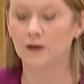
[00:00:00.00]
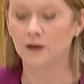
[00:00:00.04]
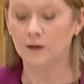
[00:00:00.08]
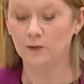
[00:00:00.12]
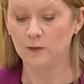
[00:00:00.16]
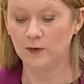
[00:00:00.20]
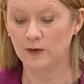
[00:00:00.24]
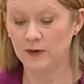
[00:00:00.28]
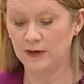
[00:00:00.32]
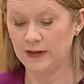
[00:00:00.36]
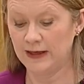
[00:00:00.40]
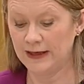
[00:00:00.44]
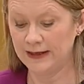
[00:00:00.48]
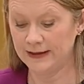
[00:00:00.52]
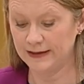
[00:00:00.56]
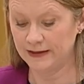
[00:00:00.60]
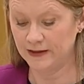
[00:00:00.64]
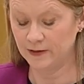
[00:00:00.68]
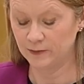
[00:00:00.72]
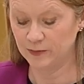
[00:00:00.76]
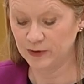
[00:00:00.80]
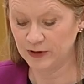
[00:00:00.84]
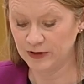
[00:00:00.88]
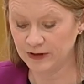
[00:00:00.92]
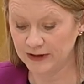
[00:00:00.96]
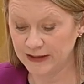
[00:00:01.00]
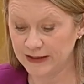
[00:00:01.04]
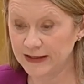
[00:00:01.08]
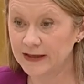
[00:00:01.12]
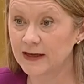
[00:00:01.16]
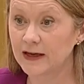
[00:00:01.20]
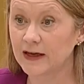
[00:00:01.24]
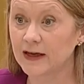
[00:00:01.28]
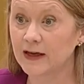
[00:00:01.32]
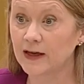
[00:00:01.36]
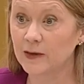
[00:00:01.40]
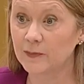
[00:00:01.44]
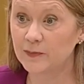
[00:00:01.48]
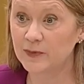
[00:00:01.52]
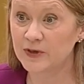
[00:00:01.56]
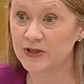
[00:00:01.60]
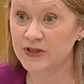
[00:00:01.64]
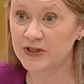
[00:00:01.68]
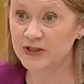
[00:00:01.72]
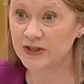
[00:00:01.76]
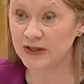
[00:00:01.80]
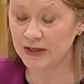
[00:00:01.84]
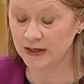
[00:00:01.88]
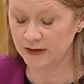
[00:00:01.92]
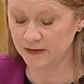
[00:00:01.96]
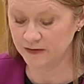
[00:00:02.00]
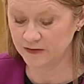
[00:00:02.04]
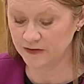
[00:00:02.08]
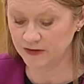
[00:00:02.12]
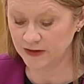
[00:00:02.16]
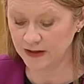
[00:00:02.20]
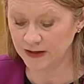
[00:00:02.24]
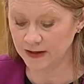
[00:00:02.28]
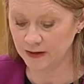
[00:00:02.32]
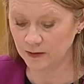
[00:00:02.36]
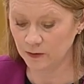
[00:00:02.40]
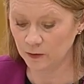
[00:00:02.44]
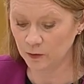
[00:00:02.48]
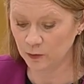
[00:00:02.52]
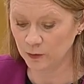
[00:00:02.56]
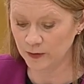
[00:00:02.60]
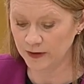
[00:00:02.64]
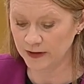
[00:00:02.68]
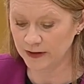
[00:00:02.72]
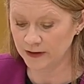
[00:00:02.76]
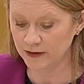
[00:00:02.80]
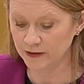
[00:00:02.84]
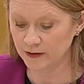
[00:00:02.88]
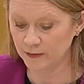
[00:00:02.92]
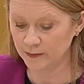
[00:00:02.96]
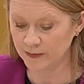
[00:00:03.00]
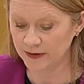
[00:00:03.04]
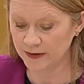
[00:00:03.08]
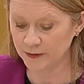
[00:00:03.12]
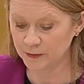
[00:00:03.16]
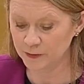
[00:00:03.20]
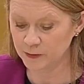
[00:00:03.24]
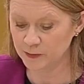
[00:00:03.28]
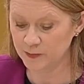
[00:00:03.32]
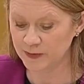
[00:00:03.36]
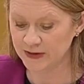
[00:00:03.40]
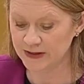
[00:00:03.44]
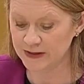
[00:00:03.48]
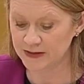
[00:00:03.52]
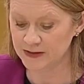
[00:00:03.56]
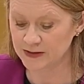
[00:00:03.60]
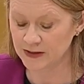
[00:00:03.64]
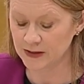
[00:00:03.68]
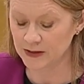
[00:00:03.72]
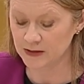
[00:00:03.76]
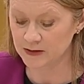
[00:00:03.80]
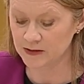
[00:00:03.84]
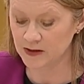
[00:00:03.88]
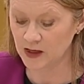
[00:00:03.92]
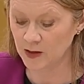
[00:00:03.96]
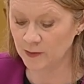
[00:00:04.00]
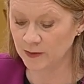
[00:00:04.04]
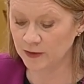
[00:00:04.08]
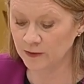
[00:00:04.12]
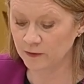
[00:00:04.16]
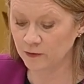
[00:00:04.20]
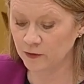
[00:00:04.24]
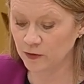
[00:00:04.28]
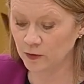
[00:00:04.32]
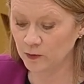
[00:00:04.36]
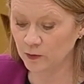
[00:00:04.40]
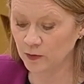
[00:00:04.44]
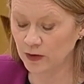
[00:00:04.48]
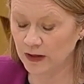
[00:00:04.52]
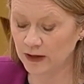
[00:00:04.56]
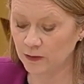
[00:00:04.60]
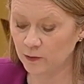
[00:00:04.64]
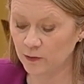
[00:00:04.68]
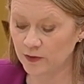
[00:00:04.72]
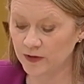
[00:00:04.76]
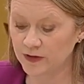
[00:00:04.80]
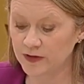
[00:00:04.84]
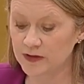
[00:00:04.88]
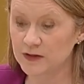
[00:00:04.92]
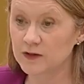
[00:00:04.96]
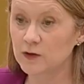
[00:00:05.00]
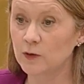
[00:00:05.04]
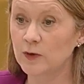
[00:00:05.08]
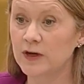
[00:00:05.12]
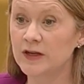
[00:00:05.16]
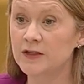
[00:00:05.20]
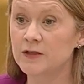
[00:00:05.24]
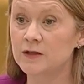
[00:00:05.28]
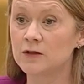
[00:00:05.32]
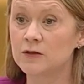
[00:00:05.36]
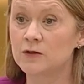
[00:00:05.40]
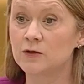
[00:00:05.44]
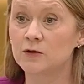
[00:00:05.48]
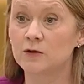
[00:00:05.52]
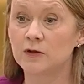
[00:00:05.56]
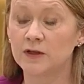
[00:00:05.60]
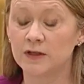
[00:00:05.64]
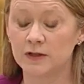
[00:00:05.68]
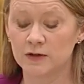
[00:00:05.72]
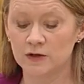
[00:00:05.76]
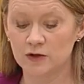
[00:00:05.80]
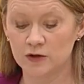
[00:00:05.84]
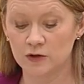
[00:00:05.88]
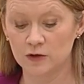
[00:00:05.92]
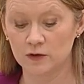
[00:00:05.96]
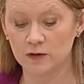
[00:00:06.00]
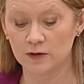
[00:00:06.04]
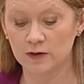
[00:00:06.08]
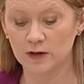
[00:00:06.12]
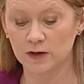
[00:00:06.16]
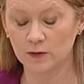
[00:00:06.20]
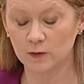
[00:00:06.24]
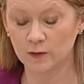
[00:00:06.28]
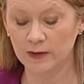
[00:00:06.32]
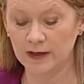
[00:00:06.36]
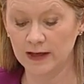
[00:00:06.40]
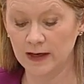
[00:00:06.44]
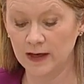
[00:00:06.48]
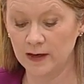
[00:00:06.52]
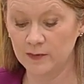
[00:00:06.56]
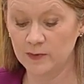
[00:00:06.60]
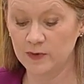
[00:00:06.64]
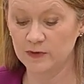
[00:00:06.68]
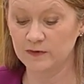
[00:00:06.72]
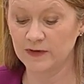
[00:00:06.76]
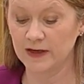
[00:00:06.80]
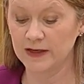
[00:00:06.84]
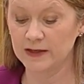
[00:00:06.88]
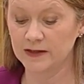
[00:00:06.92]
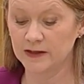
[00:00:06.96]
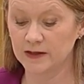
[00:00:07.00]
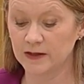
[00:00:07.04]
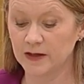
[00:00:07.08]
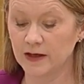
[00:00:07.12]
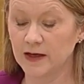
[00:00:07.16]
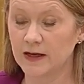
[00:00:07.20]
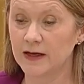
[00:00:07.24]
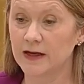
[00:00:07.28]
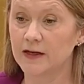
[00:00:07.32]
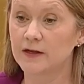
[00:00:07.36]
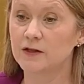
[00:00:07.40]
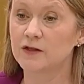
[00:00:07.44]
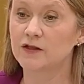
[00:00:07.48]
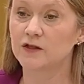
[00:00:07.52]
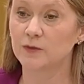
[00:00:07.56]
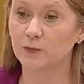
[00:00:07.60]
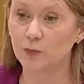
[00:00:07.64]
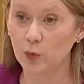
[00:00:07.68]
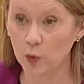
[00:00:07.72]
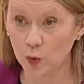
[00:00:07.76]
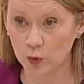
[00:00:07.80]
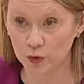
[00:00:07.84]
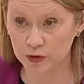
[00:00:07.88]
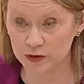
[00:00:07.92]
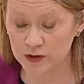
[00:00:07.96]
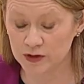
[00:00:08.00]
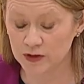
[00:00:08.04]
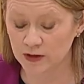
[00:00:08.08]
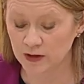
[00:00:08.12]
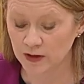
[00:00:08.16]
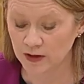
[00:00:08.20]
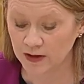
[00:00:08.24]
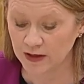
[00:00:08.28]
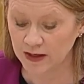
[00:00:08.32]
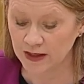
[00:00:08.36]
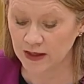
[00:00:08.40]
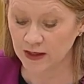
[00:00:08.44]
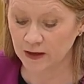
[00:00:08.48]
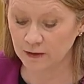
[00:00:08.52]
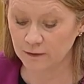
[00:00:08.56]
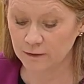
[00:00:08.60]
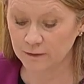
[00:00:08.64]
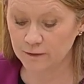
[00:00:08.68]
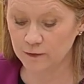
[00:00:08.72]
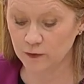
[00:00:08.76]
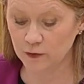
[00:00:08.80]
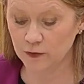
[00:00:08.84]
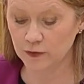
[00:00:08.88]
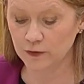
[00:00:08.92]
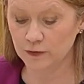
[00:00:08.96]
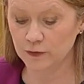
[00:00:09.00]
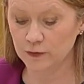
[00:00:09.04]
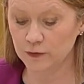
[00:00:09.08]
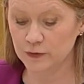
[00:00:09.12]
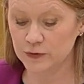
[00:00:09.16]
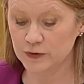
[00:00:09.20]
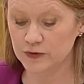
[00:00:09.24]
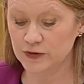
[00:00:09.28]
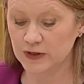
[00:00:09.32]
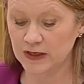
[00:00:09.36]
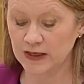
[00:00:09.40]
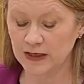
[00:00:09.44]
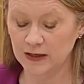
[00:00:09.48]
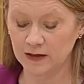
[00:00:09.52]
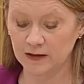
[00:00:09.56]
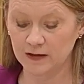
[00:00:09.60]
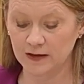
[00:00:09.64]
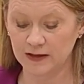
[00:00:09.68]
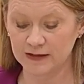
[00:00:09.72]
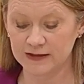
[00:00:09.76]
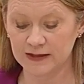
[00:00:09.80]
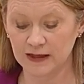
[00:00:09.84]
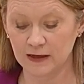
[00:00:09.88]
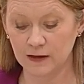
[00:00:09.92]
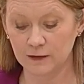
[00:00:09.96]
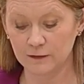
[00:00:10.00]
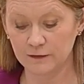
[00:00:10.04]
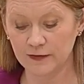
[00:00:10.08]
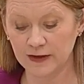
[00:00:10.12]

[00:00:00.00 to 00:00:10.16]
Well, I completely appreciate where Miles Briggs is coming from with this question, to ensure that we are providing support for those that have